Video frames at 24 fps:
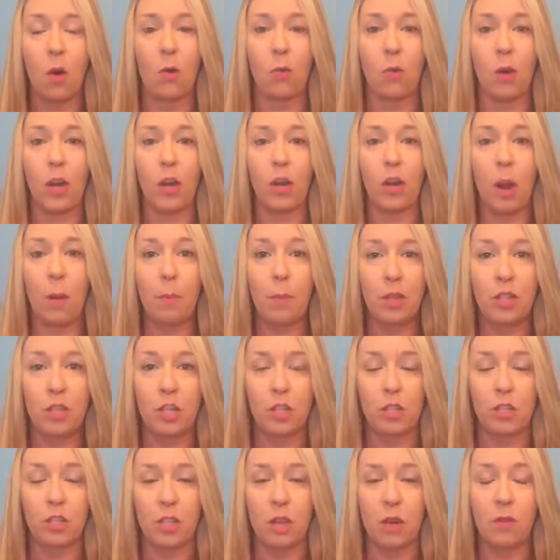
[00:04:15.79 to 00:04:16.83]
and why you're not
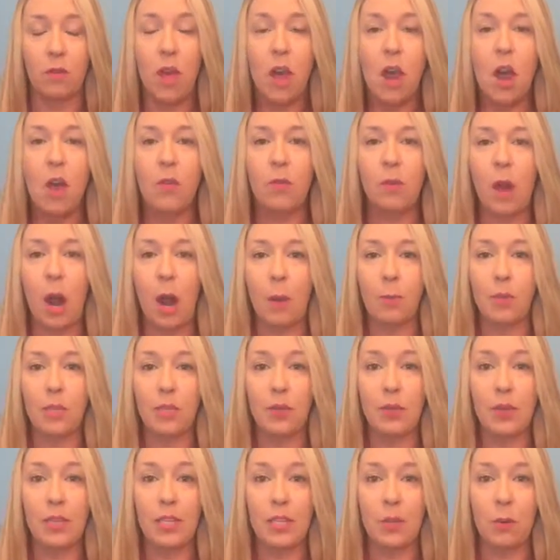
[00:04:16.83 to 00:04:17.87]
pitching yourself for
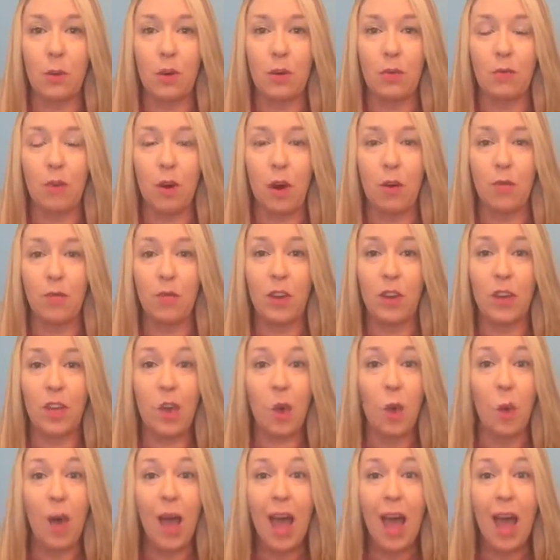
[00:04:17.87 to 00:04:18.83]
opportunities that would involve video,